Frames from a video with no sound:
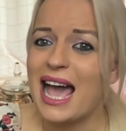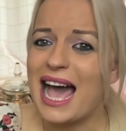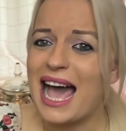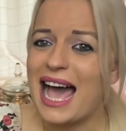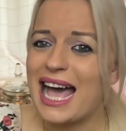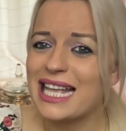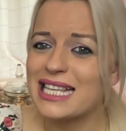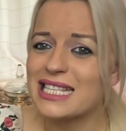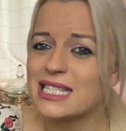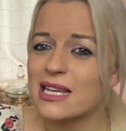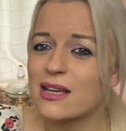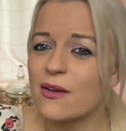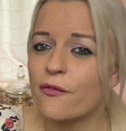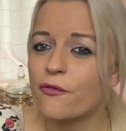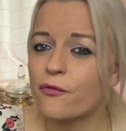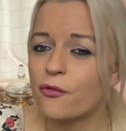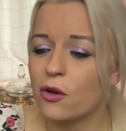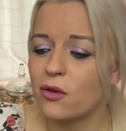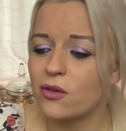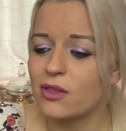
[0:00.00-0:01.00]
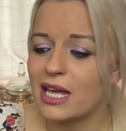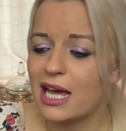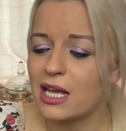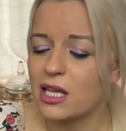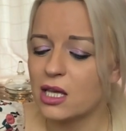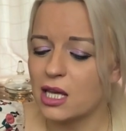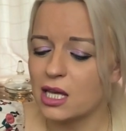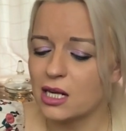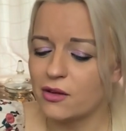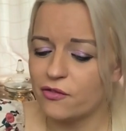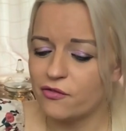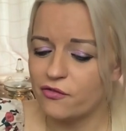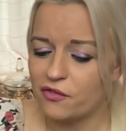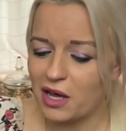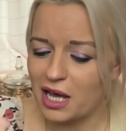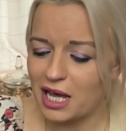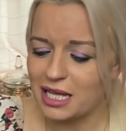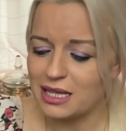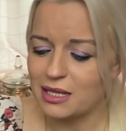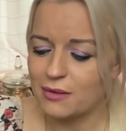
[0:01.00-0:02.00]
And through that, you're going to
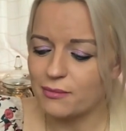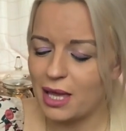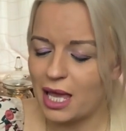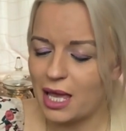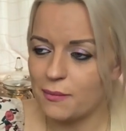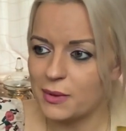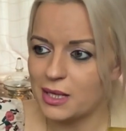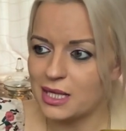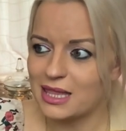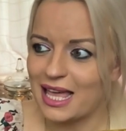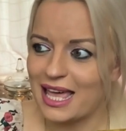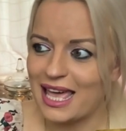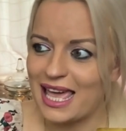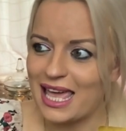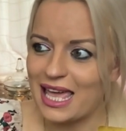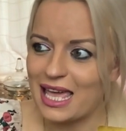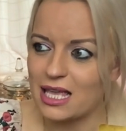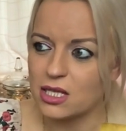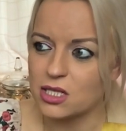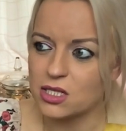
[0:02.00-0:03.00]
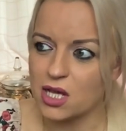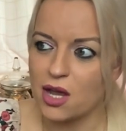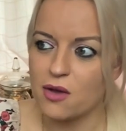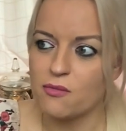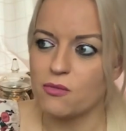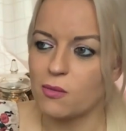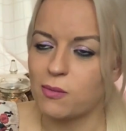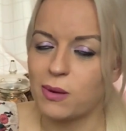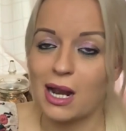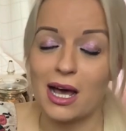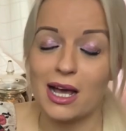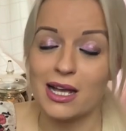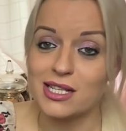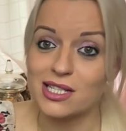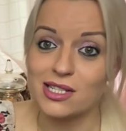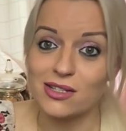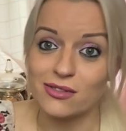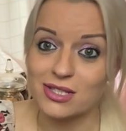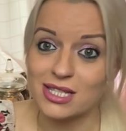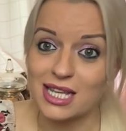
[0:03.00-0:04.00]
find that maybe they don't reply
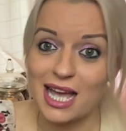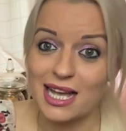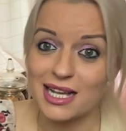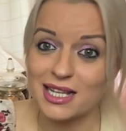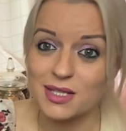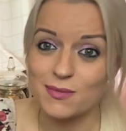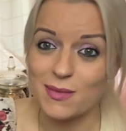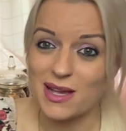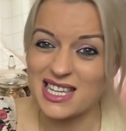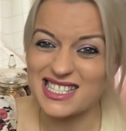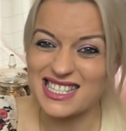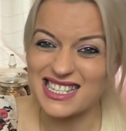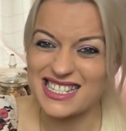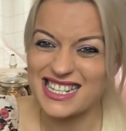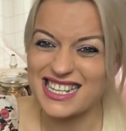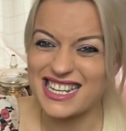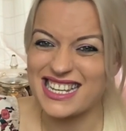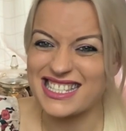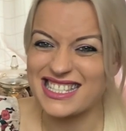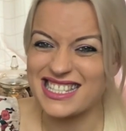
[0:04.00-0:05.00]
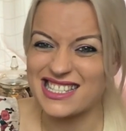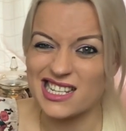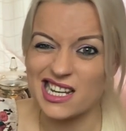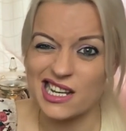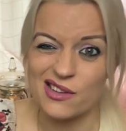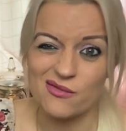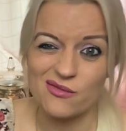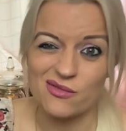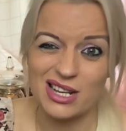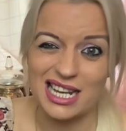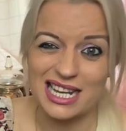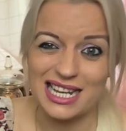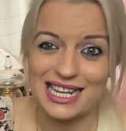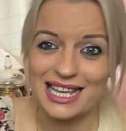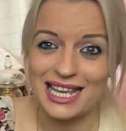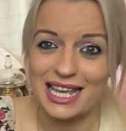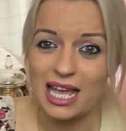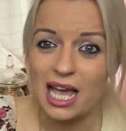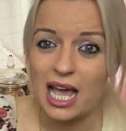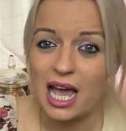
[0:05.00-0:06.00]
to your text messages, they don't
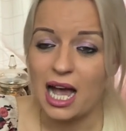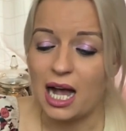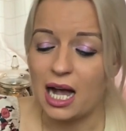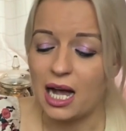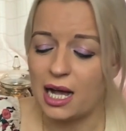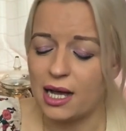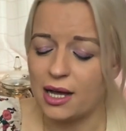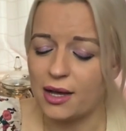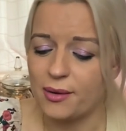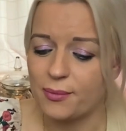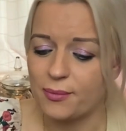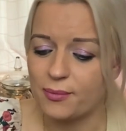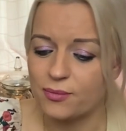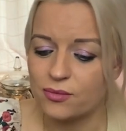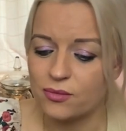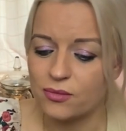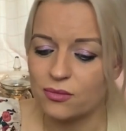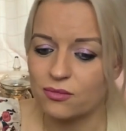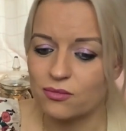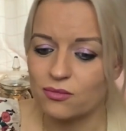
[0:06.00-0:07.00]
really um,